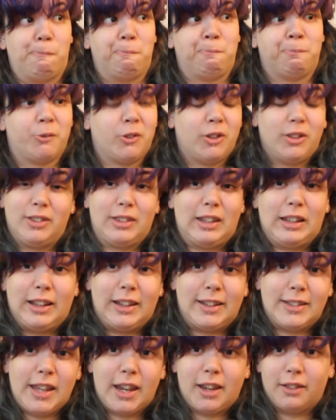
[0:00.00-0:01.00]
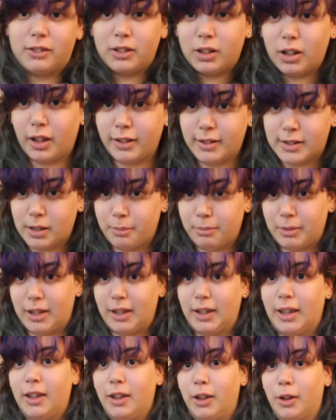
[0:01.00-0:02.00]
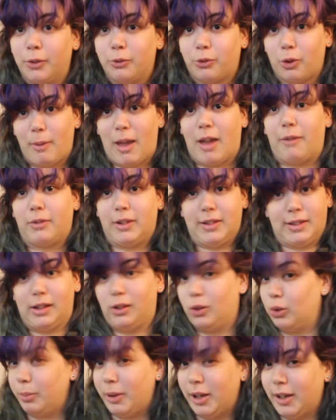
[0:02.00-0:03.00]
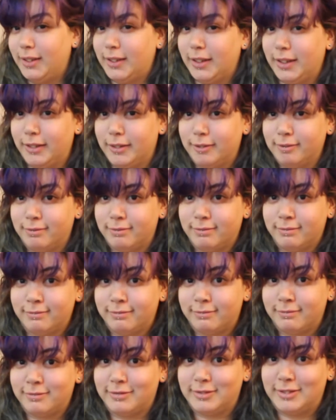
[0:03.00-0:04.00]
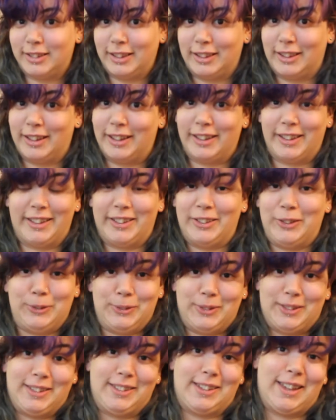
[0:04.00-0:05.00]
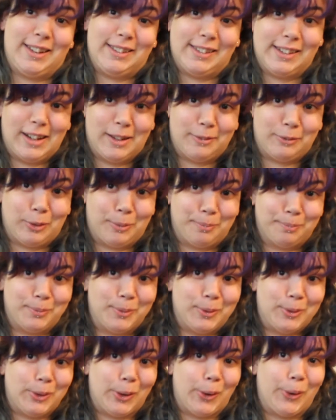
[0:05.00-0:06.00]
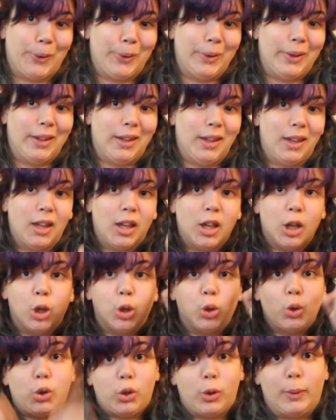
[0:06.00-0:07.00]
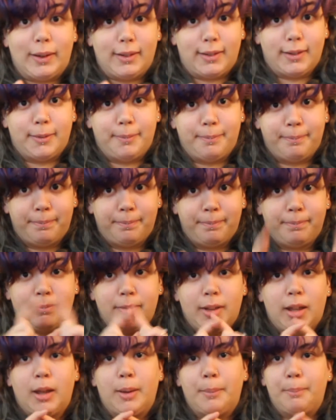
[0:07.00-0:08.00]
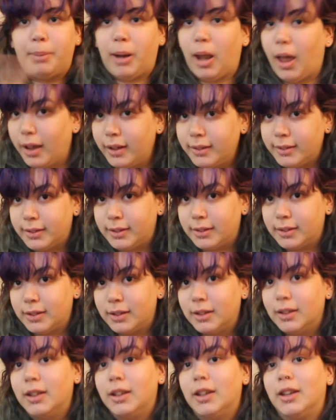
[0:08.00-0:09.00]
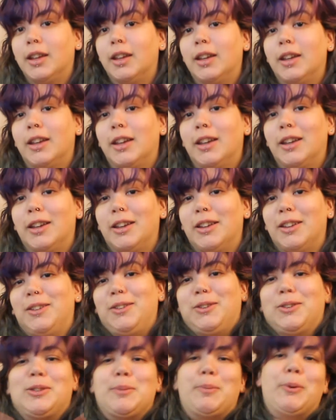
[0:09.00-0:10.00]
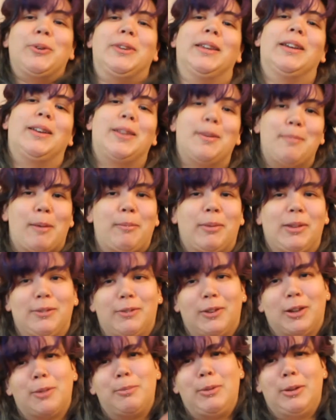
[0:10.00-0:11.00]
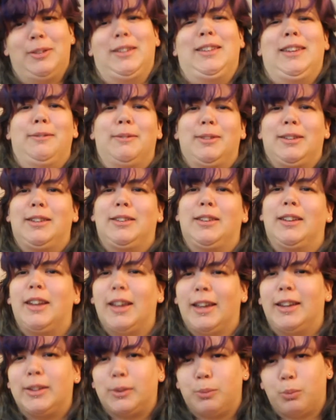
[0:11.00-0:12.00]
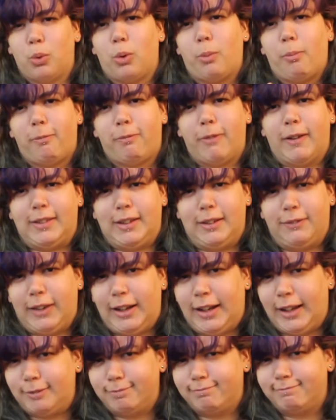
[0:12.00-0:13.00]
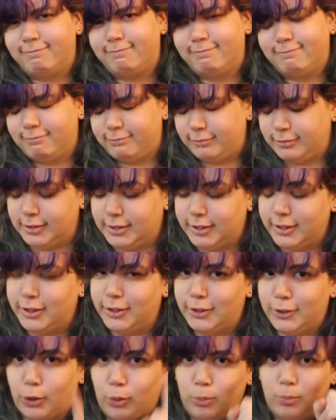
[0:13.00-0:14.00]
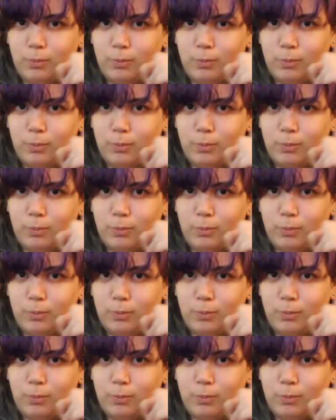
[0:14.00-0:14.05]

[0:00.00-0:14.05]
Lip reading: Because, like I say, learn something from every single person whose designs I knit from. So do it. Plus, you're supporting other members of the community, which is a nice, warm, fuzzy feeling. So